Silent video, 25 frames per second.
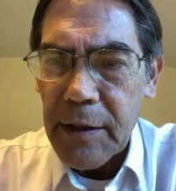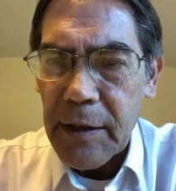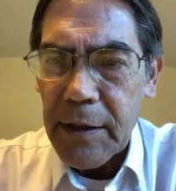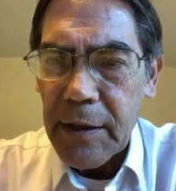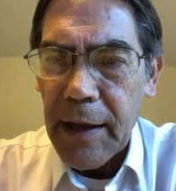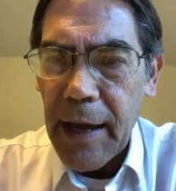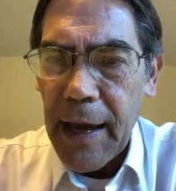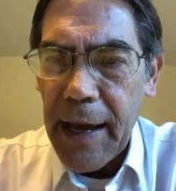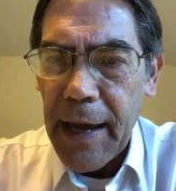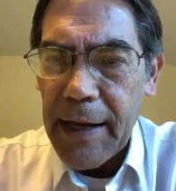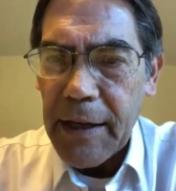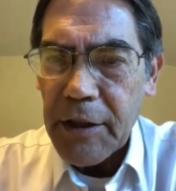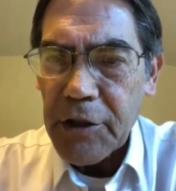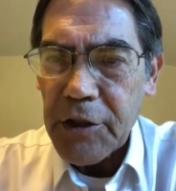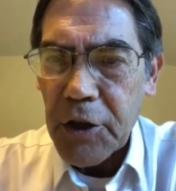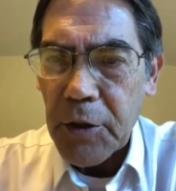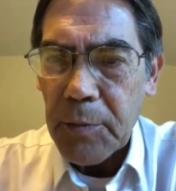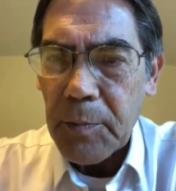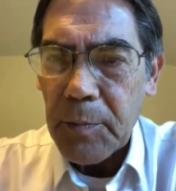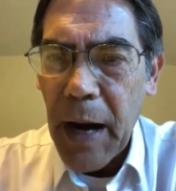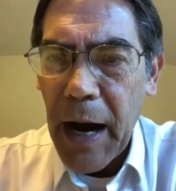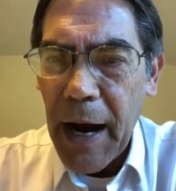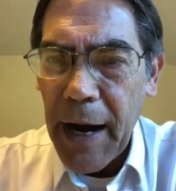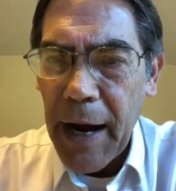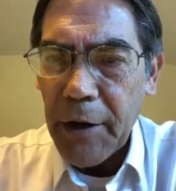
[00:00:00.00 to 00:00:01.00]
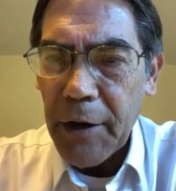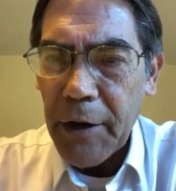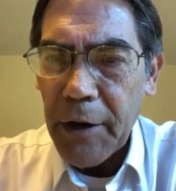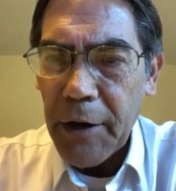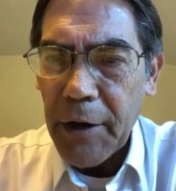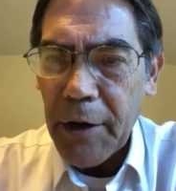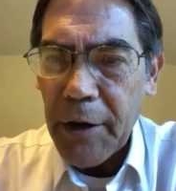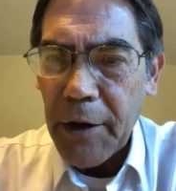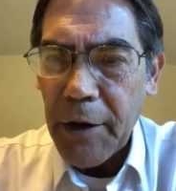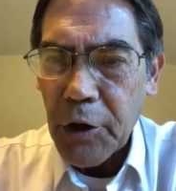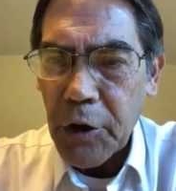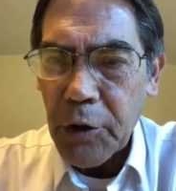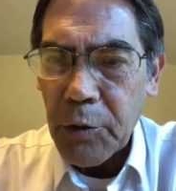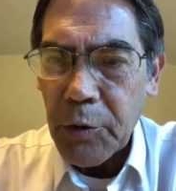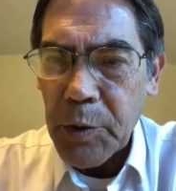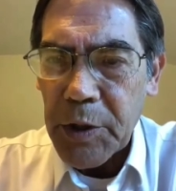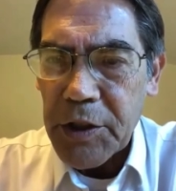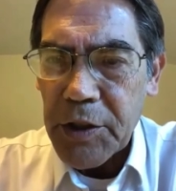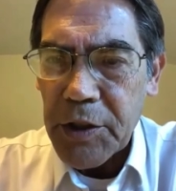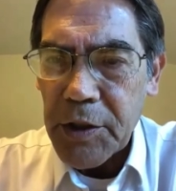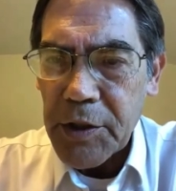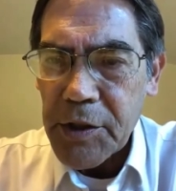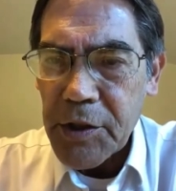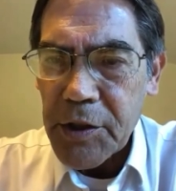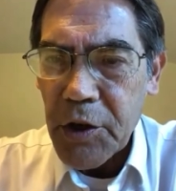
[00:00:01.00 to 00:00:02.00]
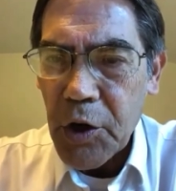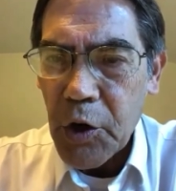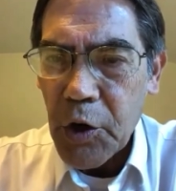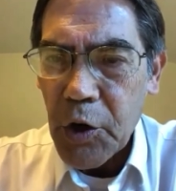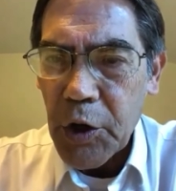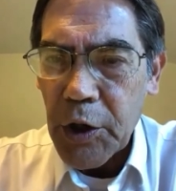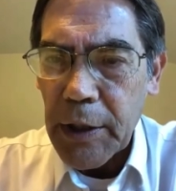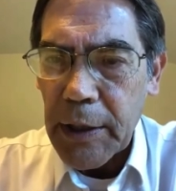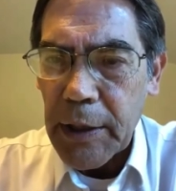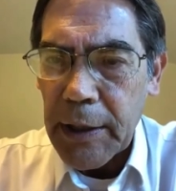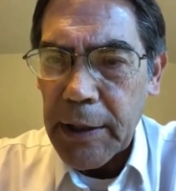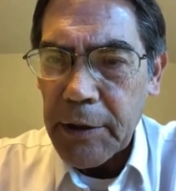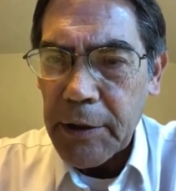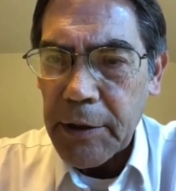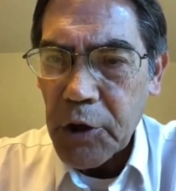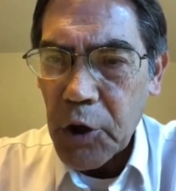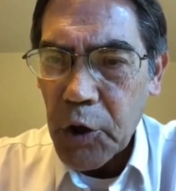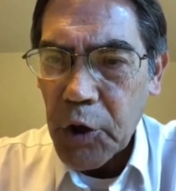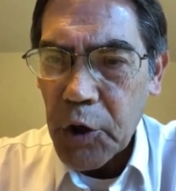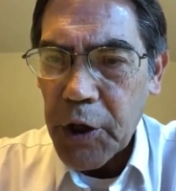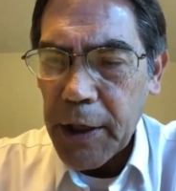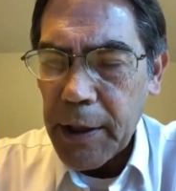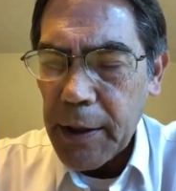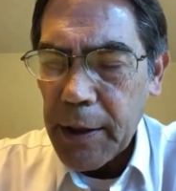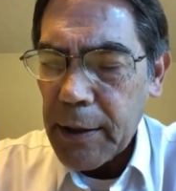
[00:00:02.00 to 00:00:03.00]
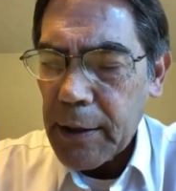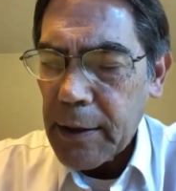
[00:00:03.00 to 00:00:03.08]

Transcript: in Asia Minor, which is currently Turkey.